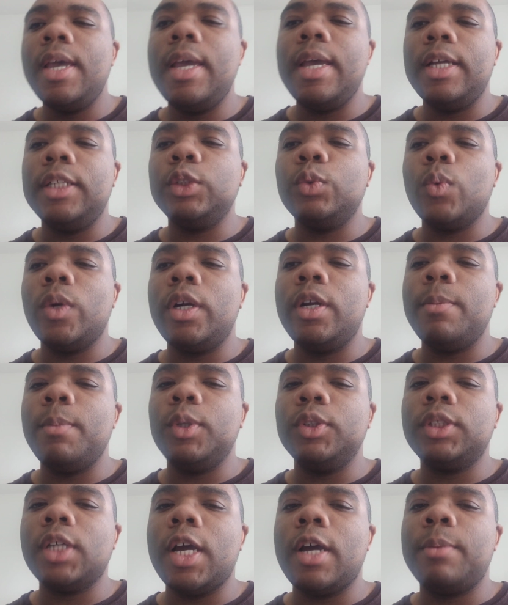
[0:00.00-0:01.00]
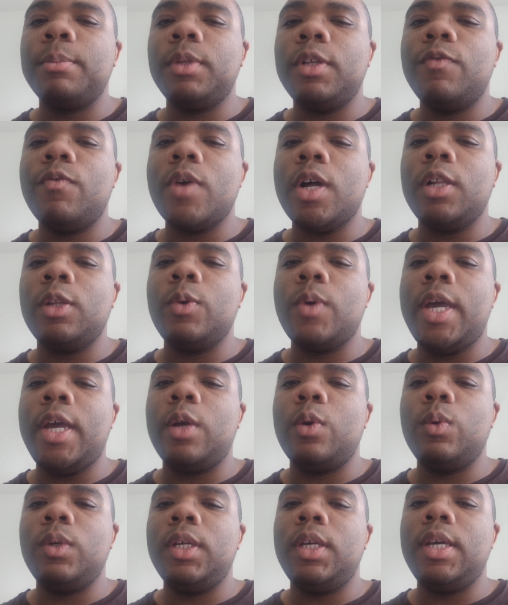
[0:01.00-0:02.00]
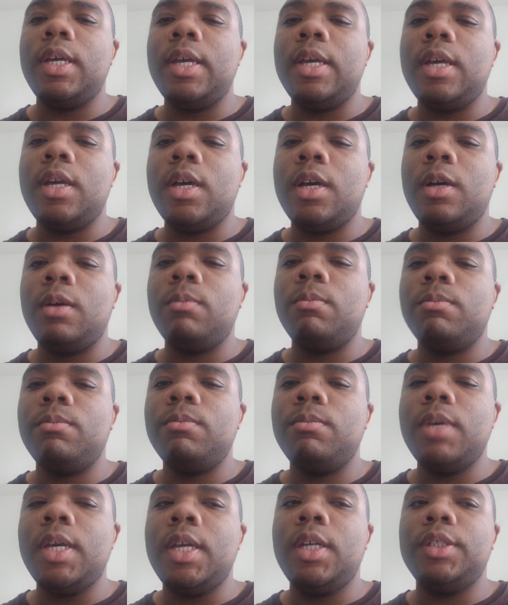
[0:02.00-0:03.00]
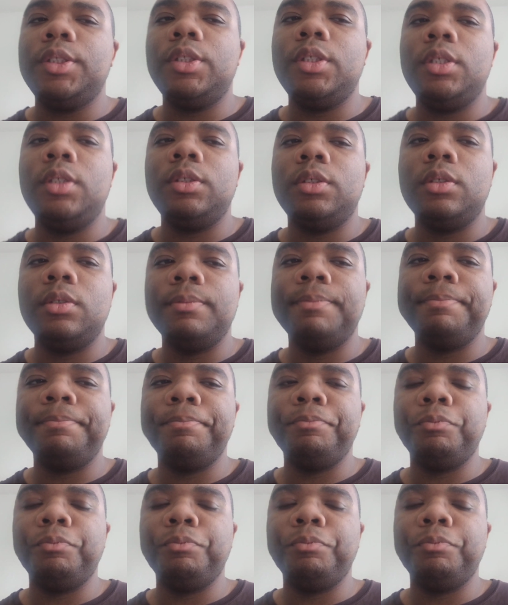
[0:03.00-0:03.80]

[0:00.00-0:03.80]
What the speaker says: It is one of the most commonly followed equity indices.